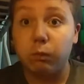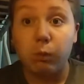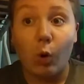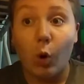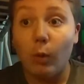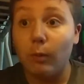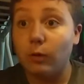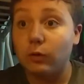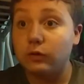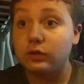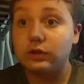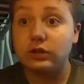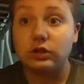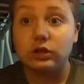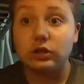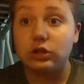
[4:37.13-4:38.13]
almost
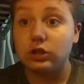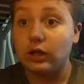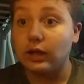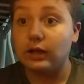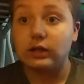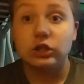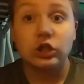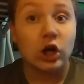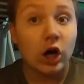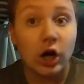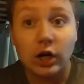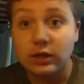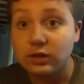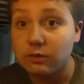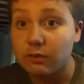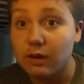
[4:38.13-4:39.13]
like
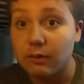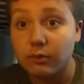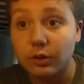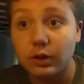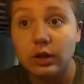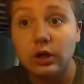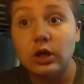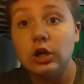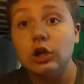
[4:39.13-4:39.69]
tons of memory.